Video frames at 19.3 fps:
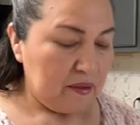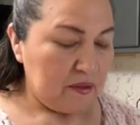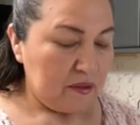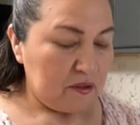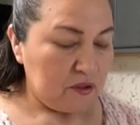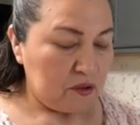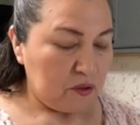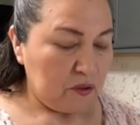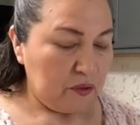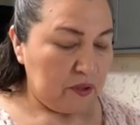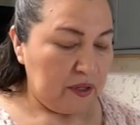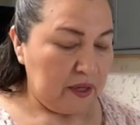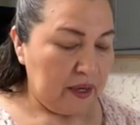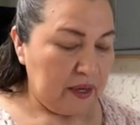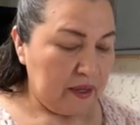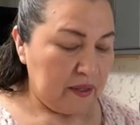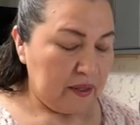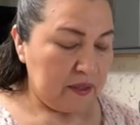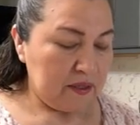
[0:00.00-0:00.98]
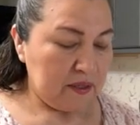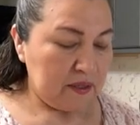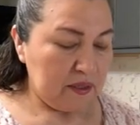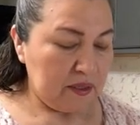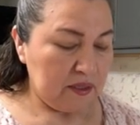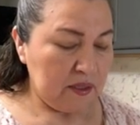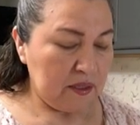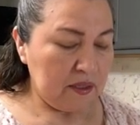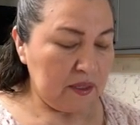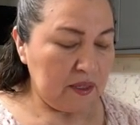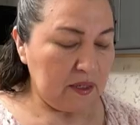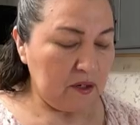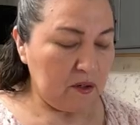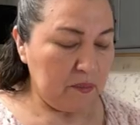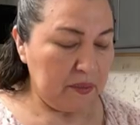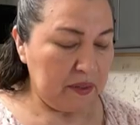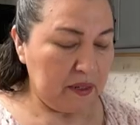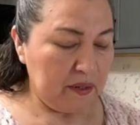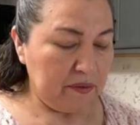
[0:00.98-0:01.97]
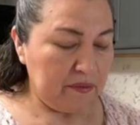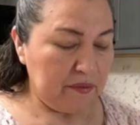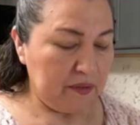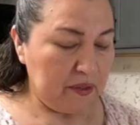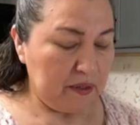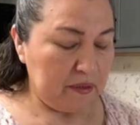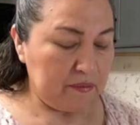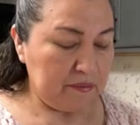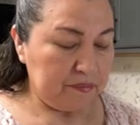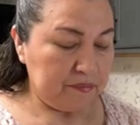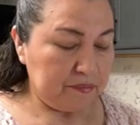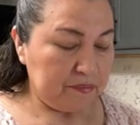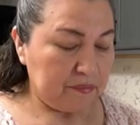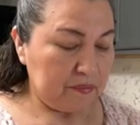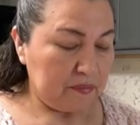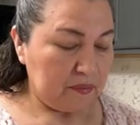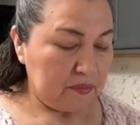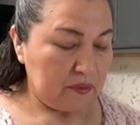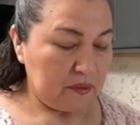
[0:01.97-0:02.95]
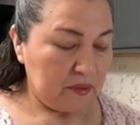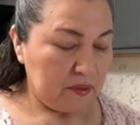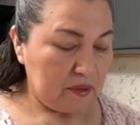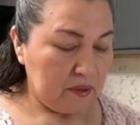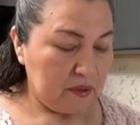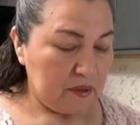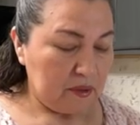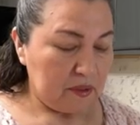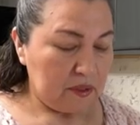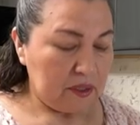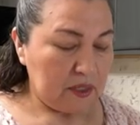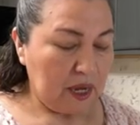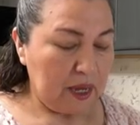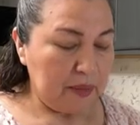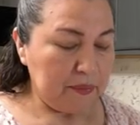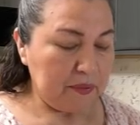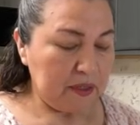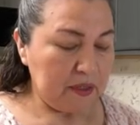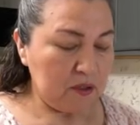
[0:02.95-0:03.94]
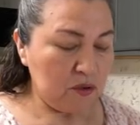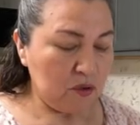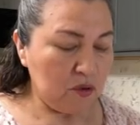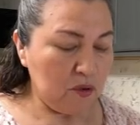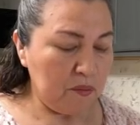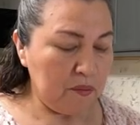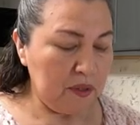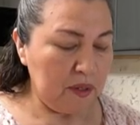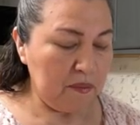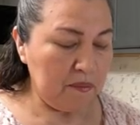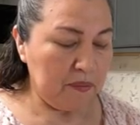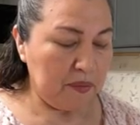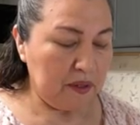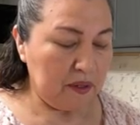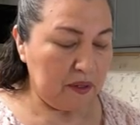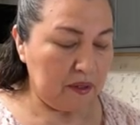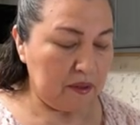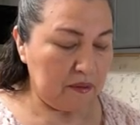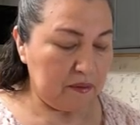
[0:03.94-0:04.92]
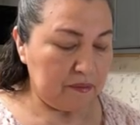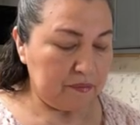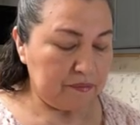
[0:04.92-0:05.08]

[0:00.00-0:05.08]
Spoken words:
So yeah, this is a little bit of time consuming, but